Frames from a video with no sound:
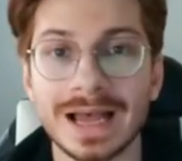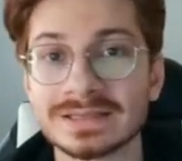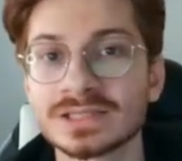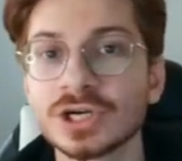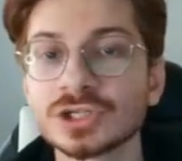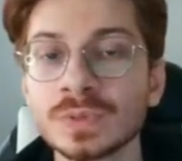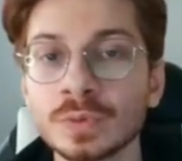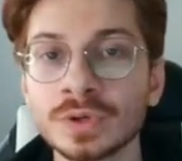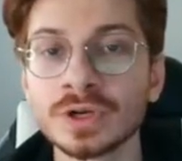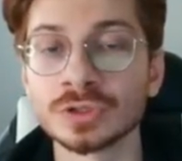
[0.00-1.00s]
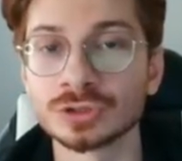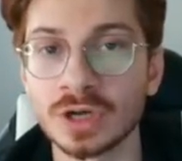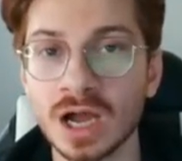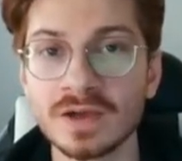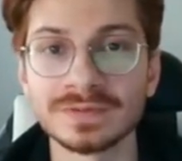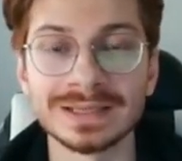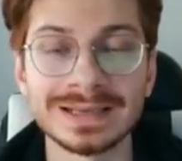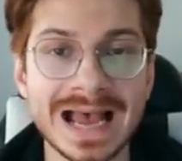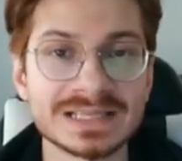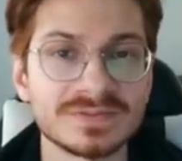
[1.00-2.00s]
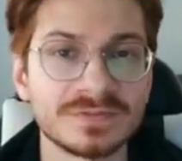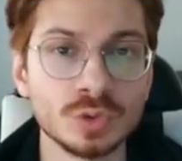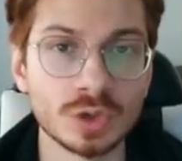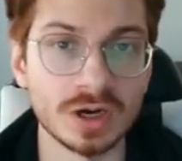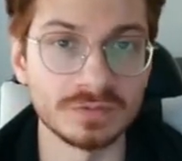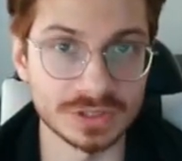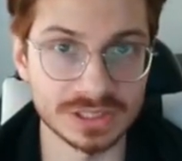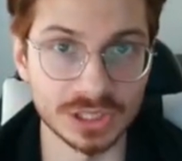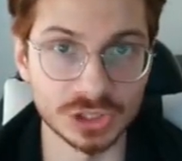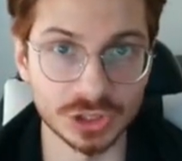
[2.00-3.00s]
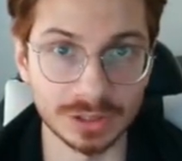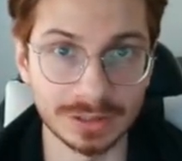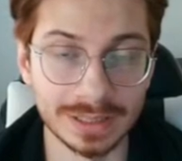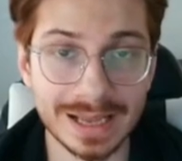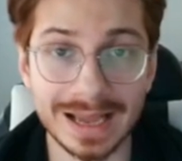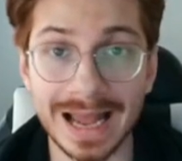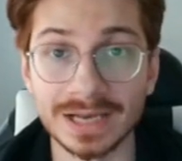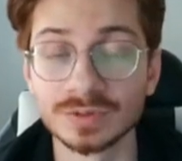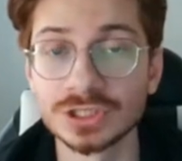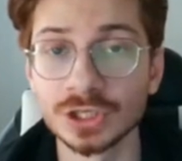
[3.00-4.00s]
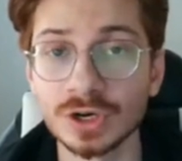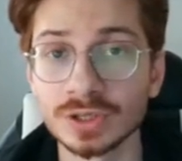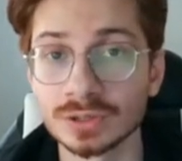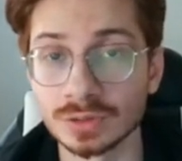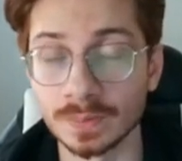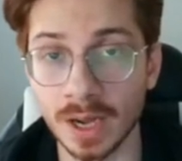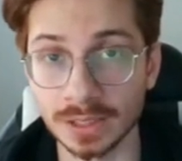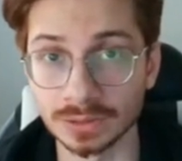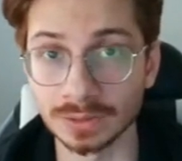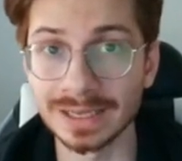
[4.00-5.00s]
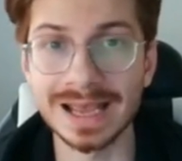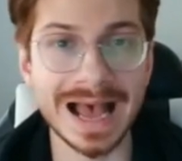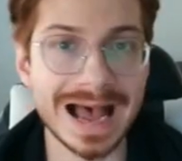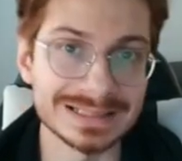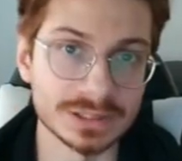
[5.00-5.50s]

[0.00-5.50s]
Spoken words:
And search memory retrieve the last few conversation and return it to the Python as a